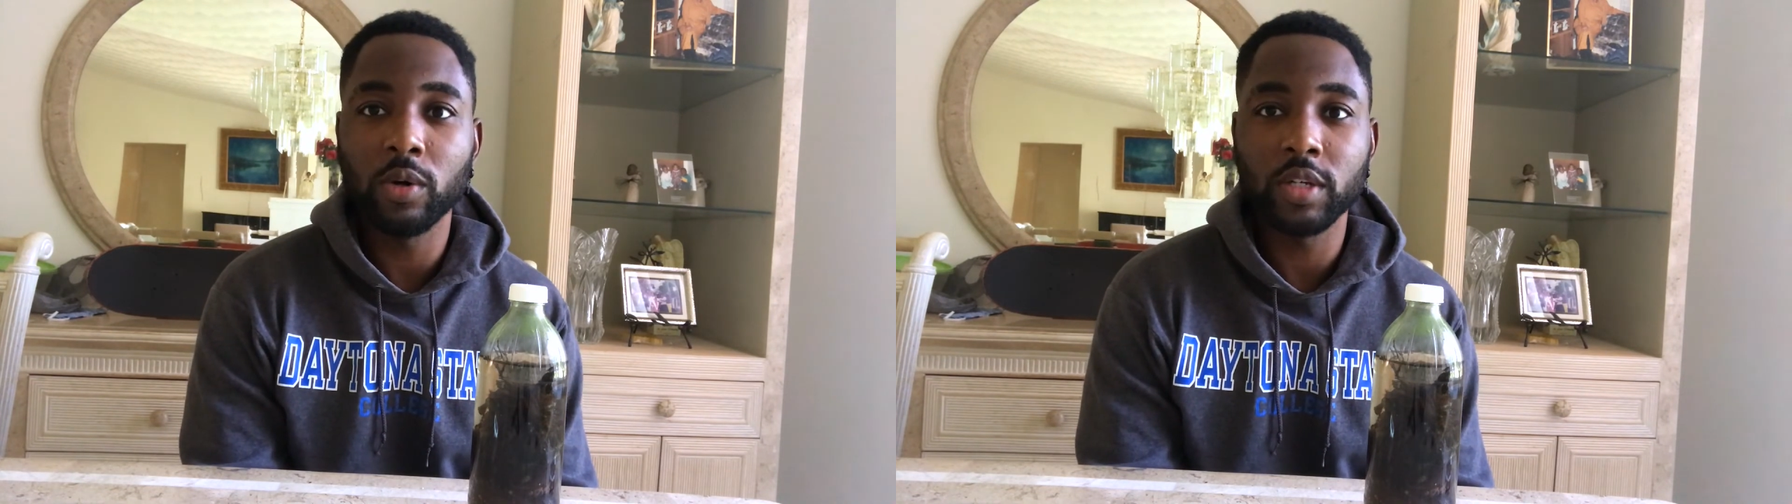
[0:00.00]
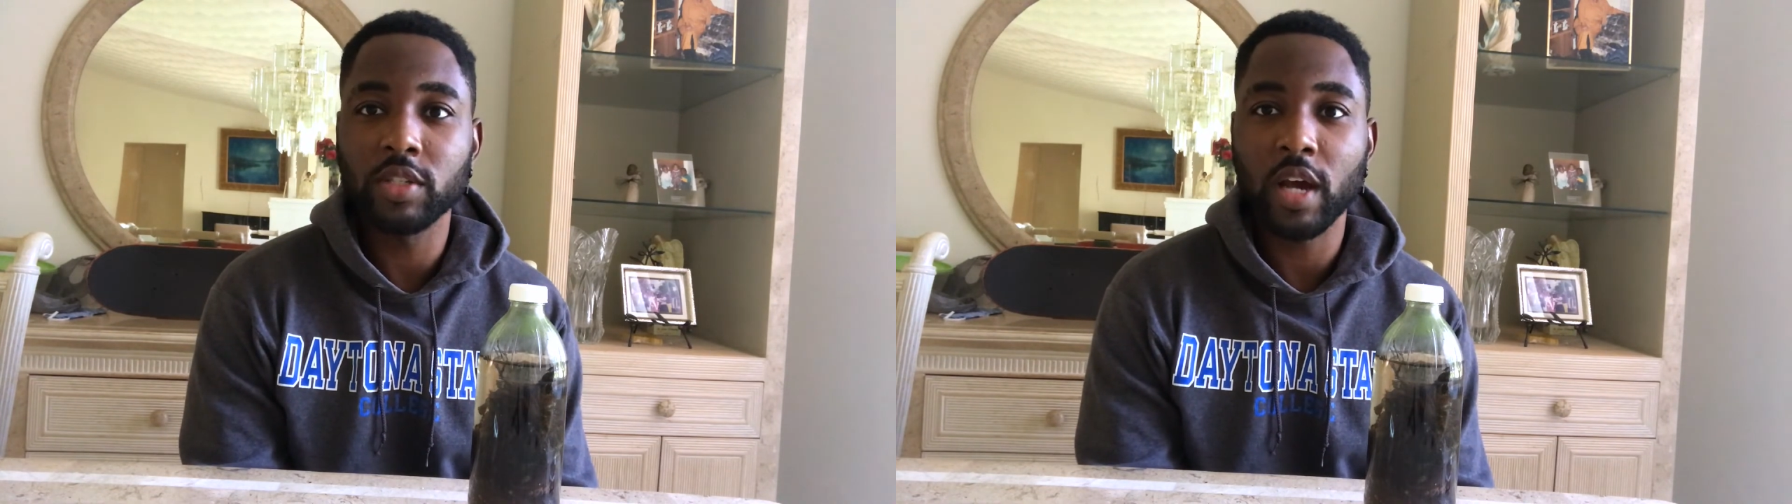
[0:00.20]

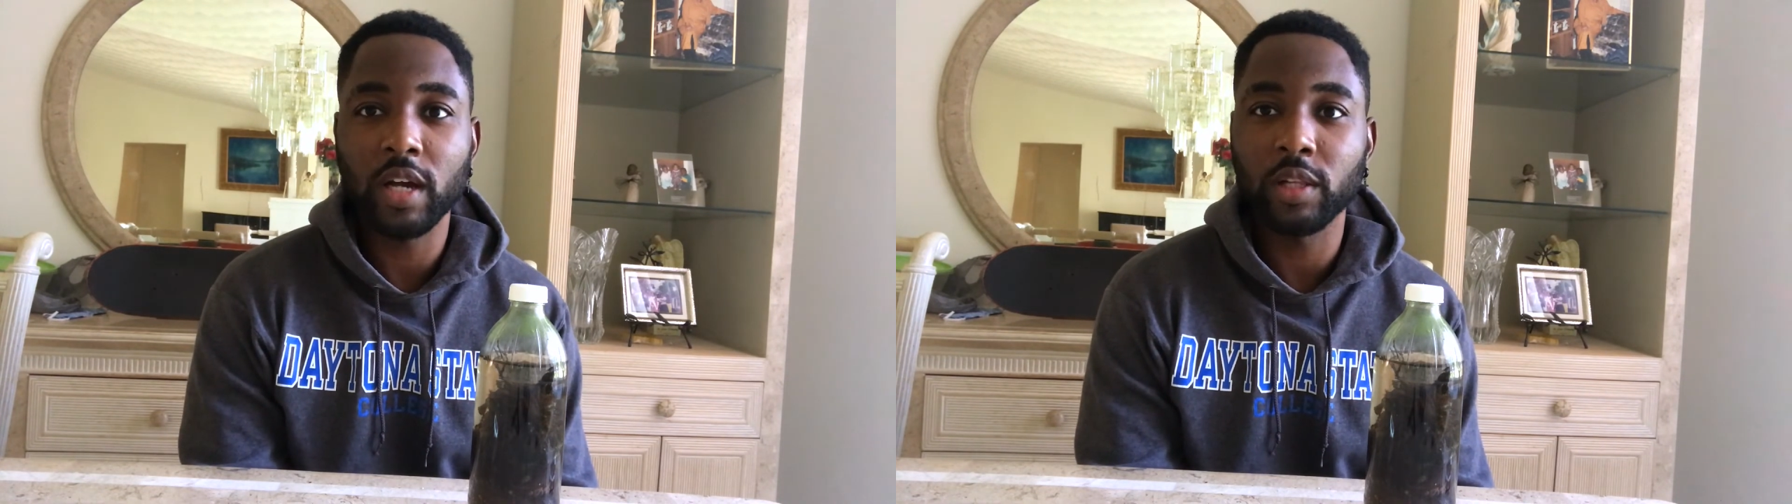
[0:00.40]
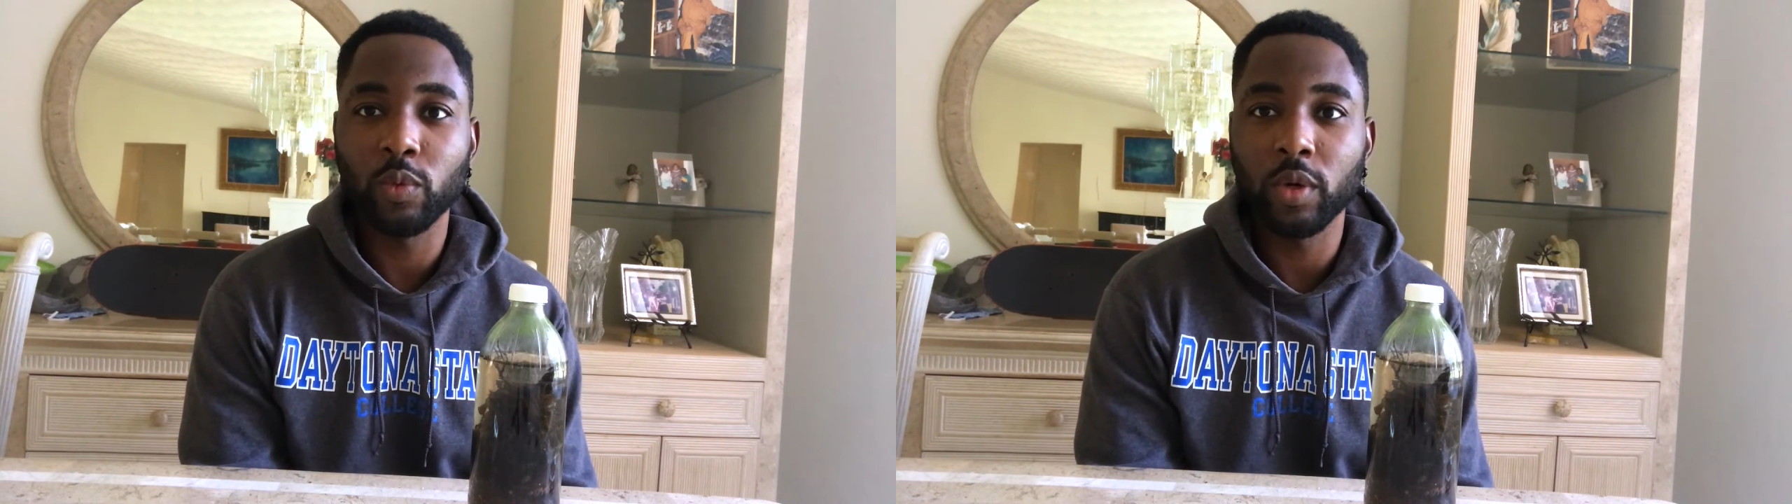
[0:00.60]

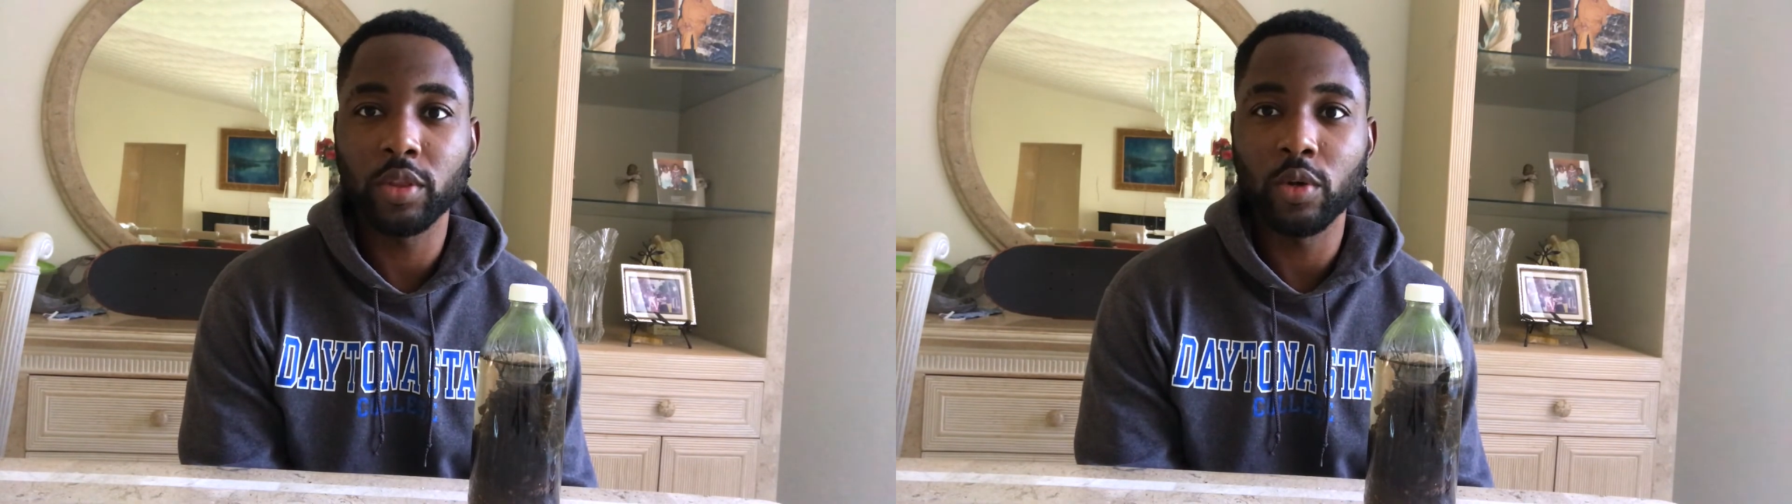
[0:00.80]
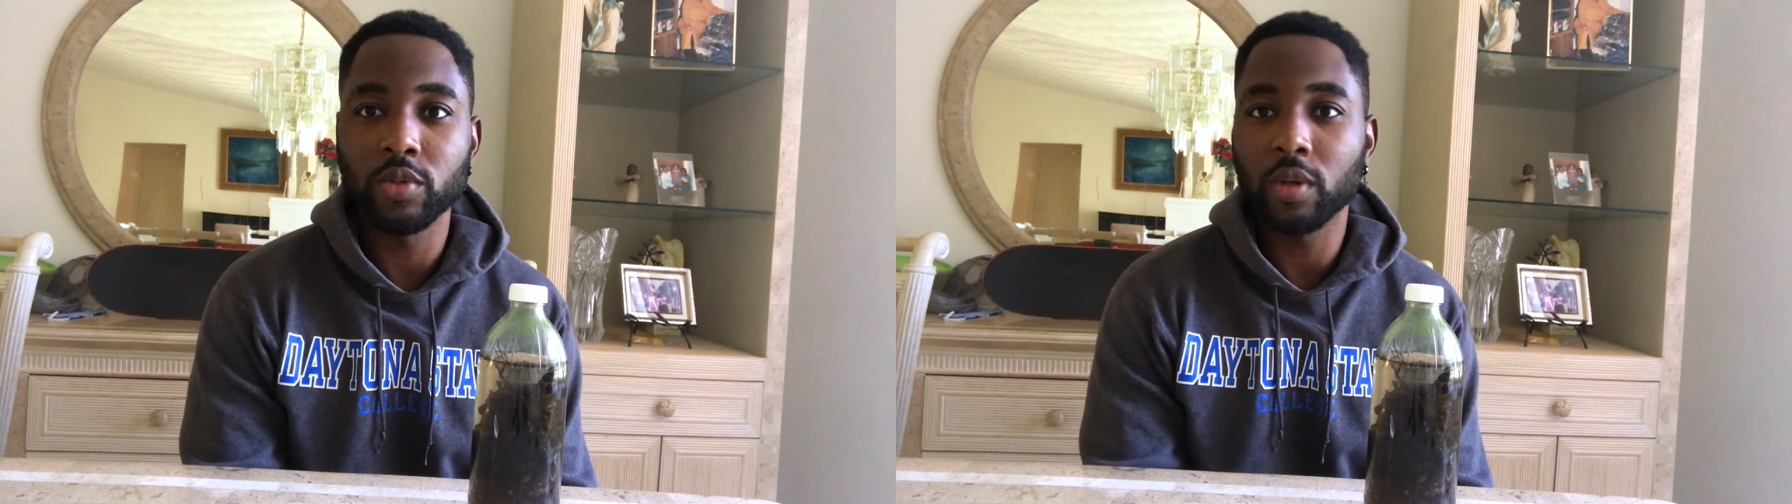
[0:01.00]
exactly what
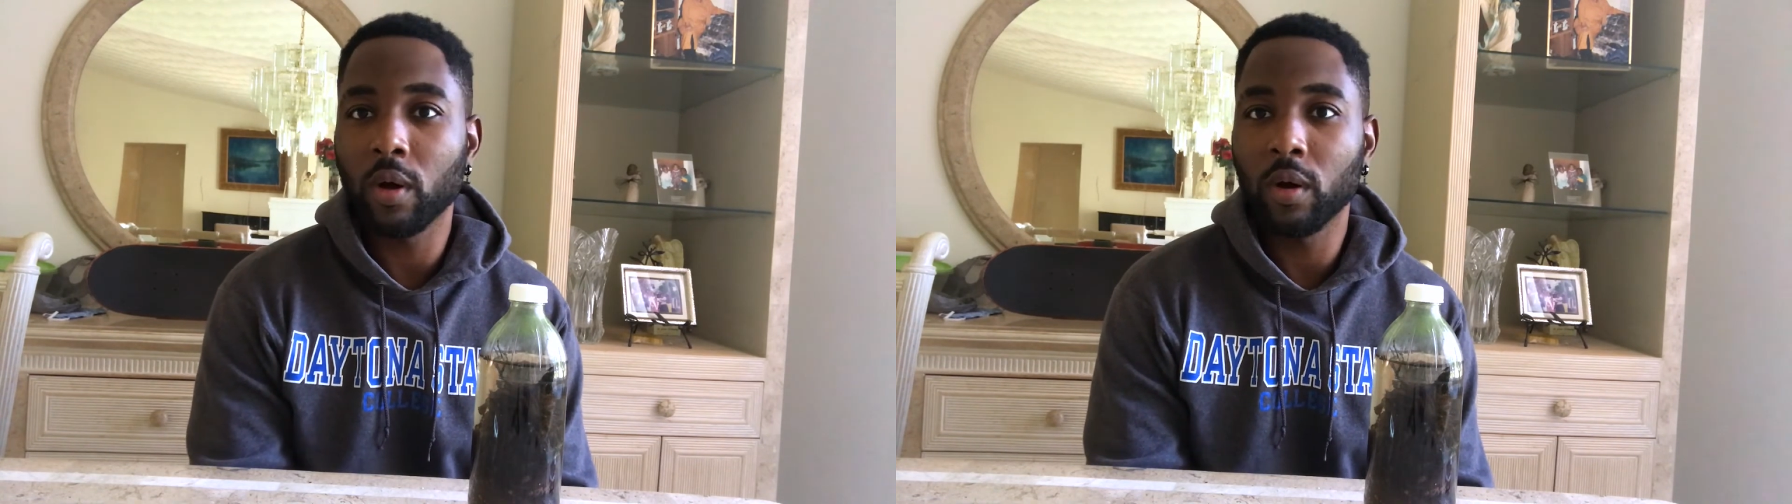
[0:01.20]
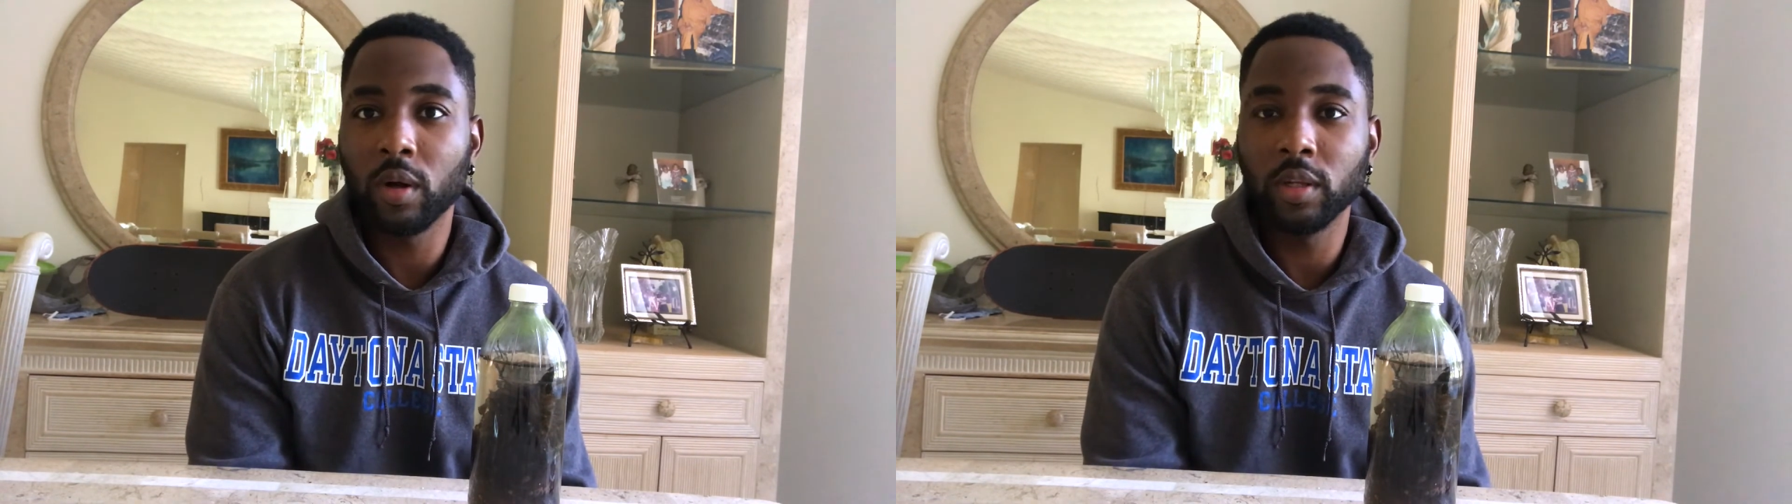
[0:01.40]
those are,